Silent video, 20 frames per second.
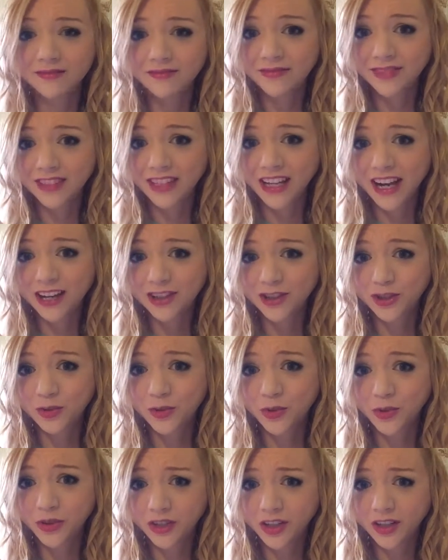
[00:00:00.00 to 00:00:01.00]
the
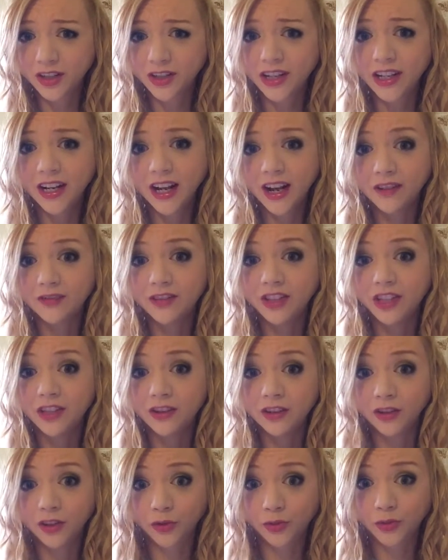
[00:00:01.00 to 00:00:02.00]
actual theory of
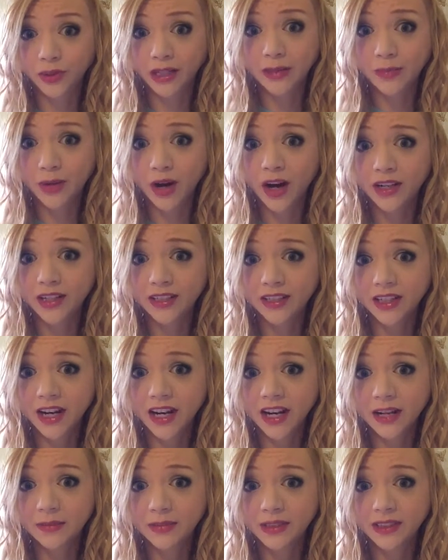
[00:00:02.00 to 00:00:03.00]
the three body
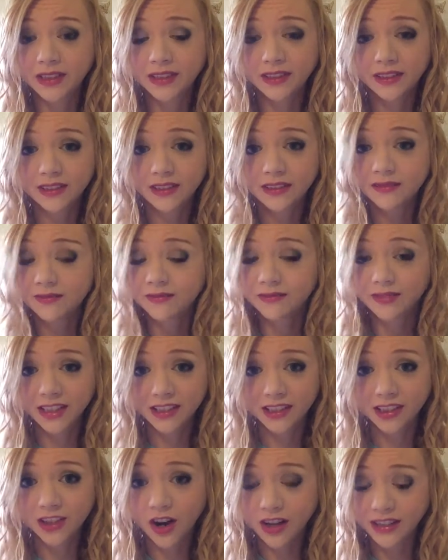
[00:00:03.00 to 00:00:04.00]
types
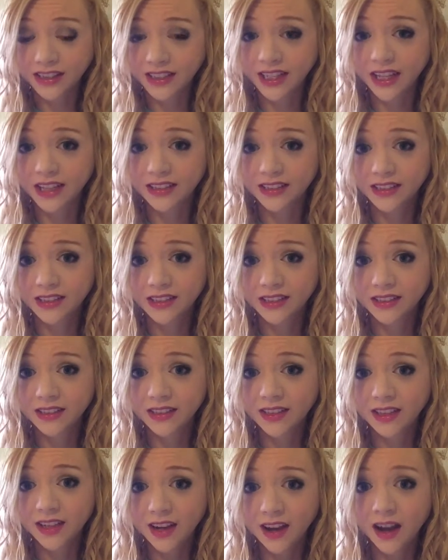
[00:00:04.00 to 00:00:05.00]
is nonsense,
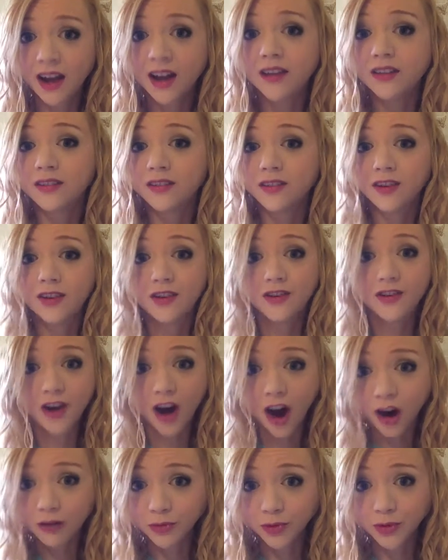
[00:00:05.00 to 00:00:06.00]

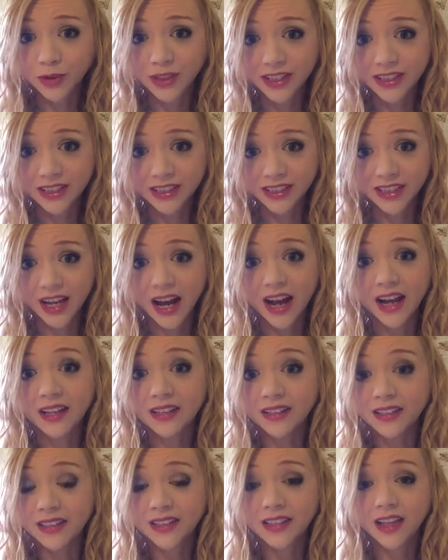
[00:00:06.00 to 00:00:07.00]
not rooted in
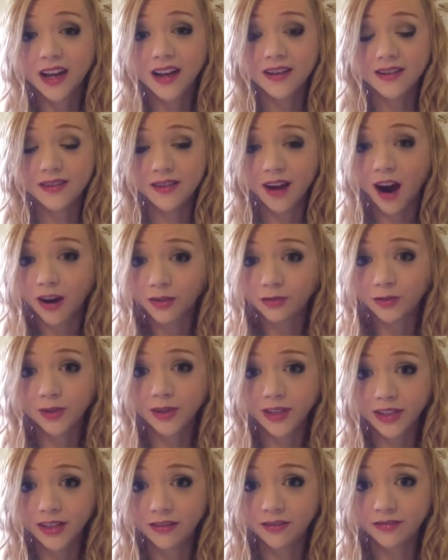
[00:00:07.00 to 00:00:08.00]
science, not
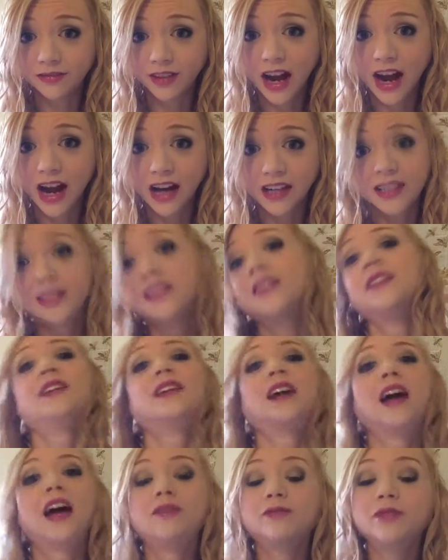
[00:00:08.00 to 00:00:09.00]
rooted in fact,
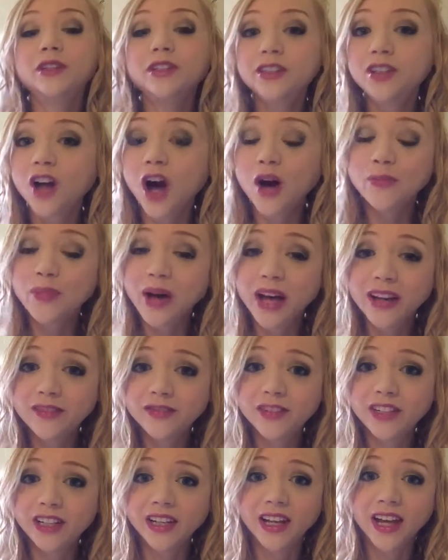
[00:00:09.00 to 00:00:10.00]
and really not
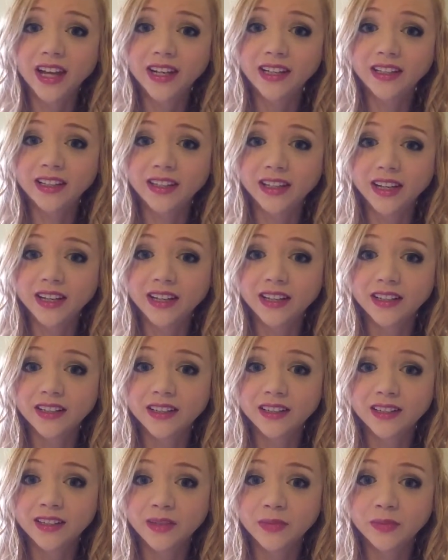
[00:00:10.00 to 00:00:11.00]
benefiting anything,
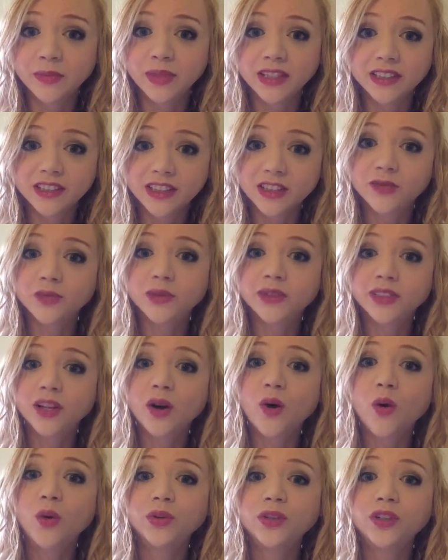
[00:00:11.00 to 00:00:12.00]
because it's really
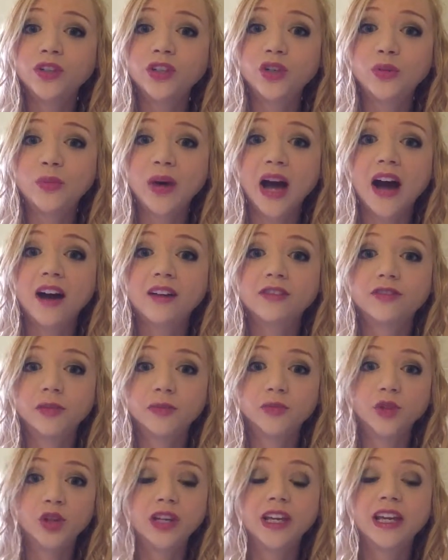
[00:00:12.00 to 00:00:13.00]
holding you back
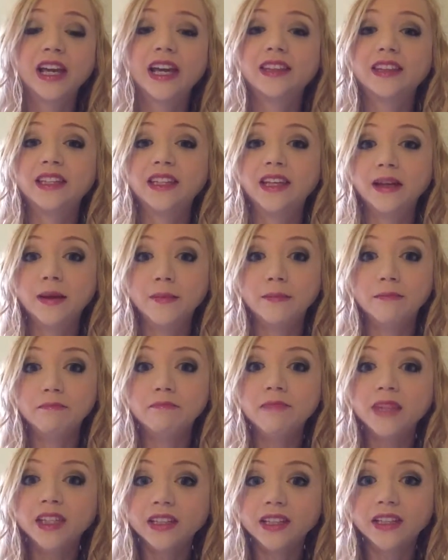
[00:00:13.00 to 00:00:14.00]
from looking at the
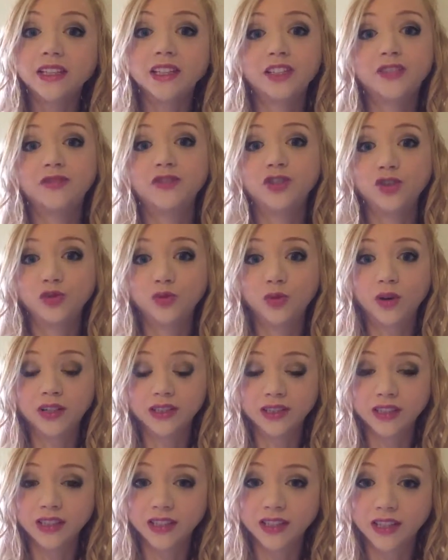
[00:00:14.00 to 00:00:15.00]
millions of
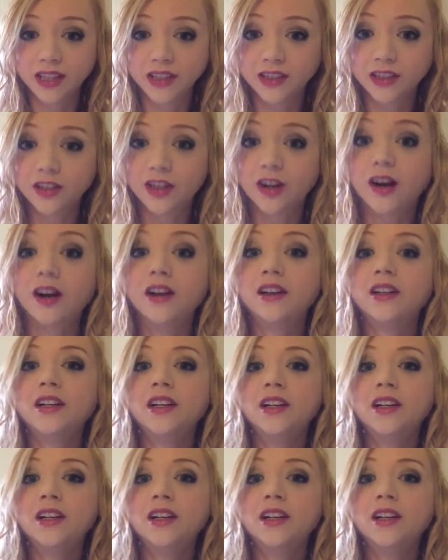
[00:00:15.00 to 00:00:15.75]
nuances that there are.